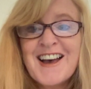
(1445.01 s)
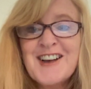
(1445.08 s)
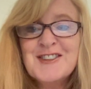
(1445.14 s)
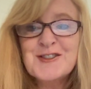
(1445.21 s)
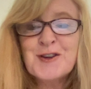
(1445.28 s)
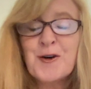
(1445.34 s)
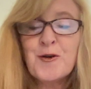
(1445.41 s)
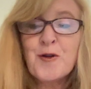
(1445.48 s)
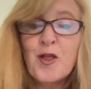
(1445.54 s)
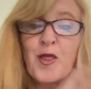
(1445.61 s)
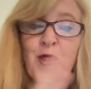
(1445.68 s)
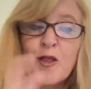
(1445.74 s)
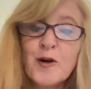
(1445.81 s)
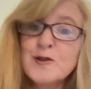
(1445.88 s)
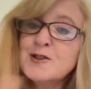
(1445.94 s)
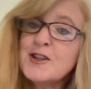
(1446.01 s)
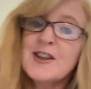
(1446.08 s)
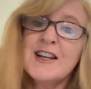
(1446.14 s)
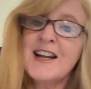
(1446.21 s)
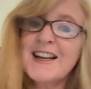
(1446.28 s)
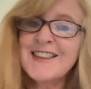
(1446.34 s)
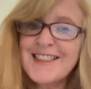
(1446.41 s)
So those are the
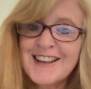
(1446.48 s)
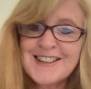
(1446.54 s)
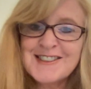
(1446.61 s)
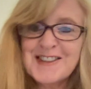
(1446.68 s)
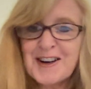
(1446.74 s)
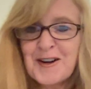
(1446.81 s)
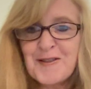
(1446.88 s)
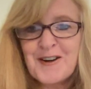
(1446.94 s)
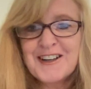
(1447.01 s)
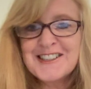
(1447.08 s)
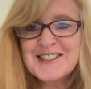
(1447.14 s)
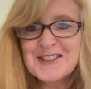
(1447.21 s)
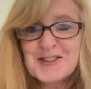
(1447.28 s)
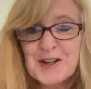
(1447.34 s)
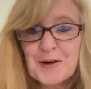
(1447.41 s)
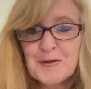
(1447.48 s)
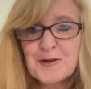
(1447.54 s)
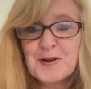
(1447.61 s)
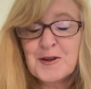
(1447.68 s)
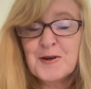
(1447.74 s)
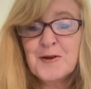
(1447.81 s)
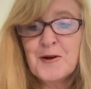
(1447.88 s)
9 things that I wanted to share with
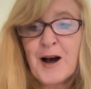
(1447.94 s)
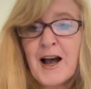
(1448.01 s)
you.